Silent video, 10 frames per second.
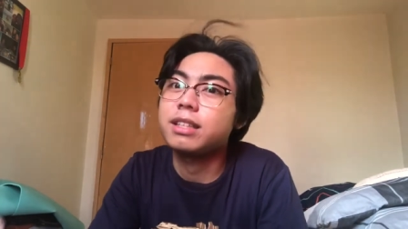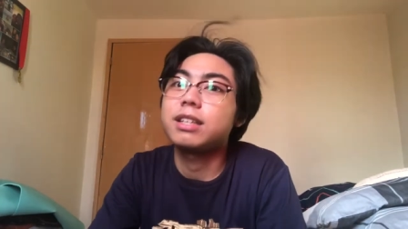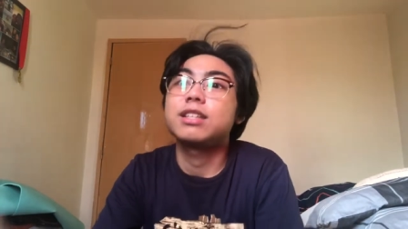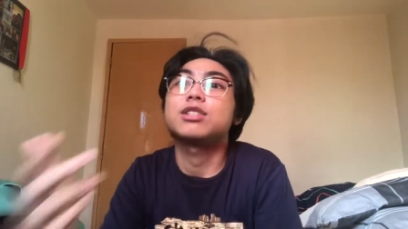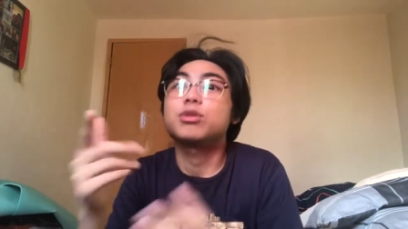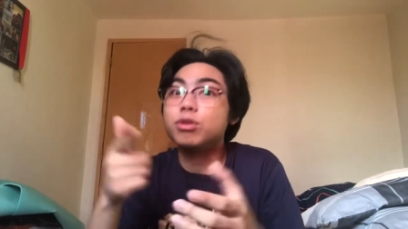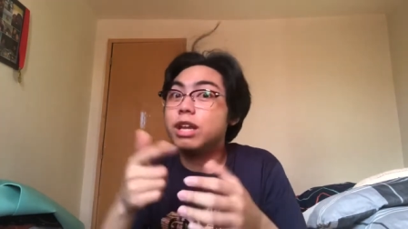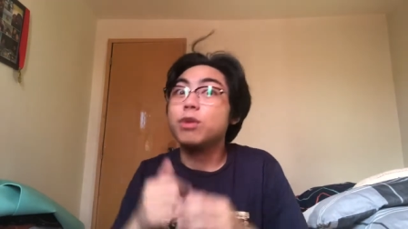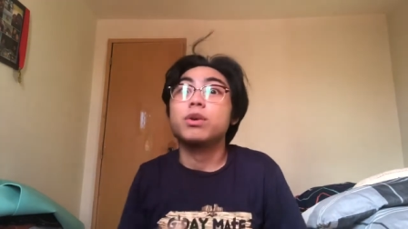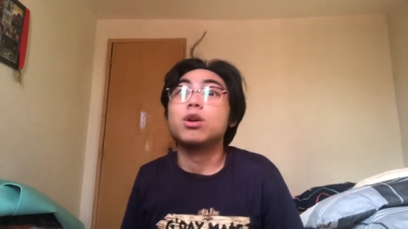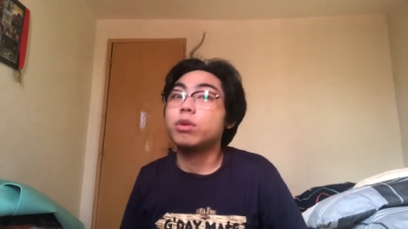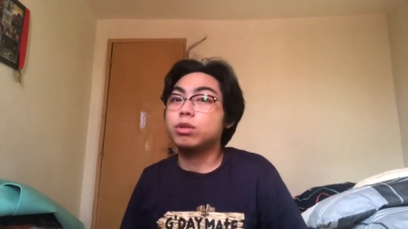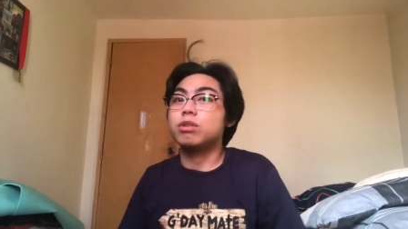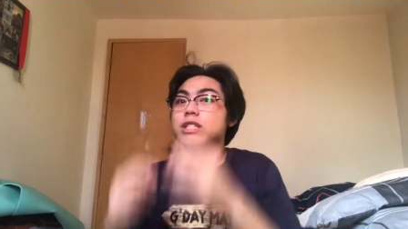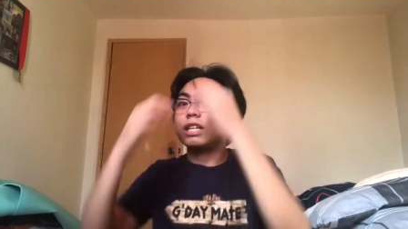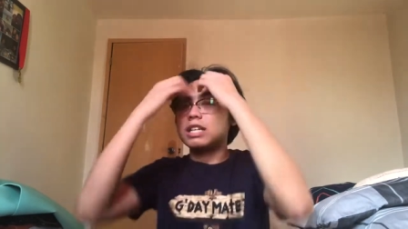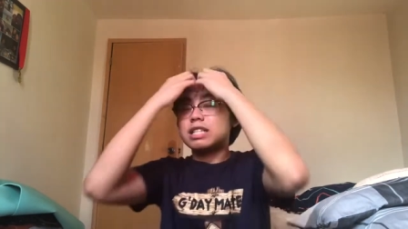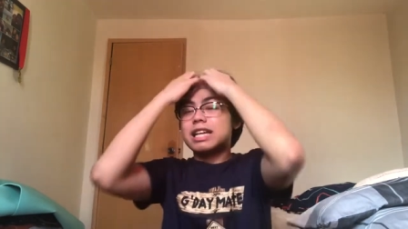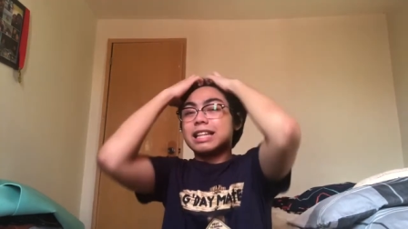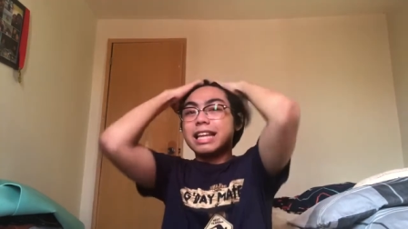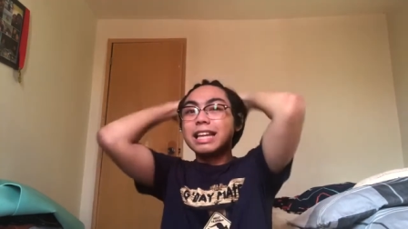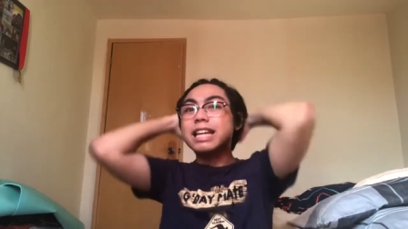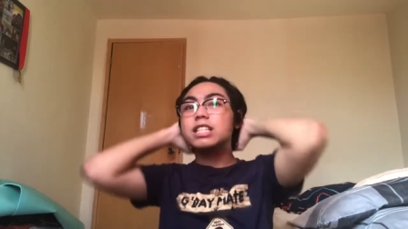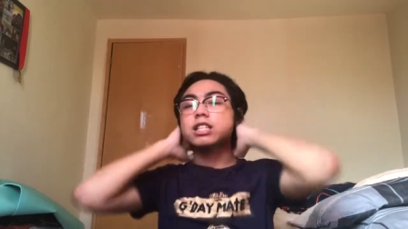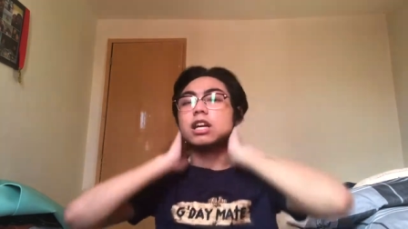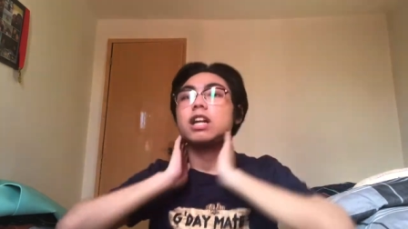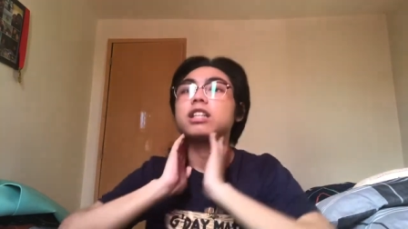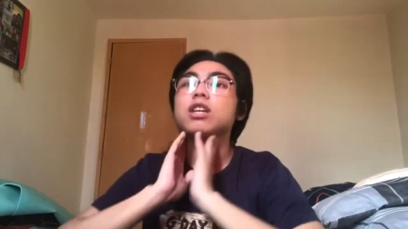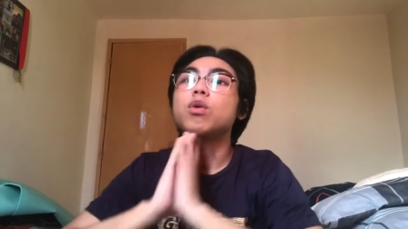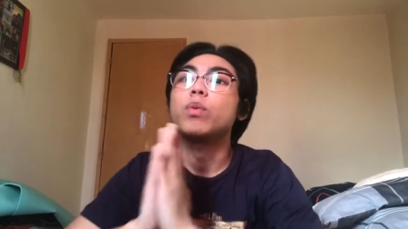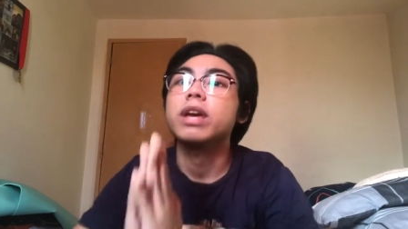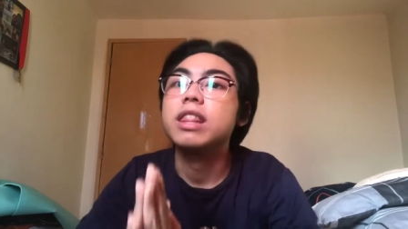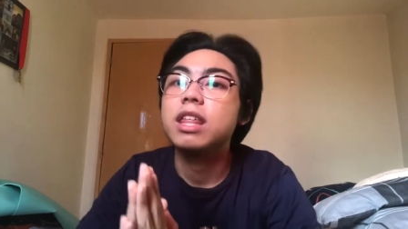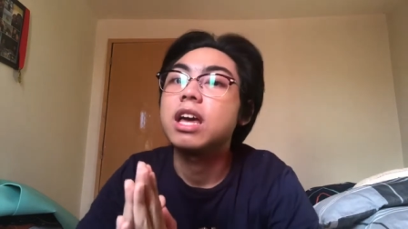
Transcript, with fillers: so today we're going to discuss that and let's start with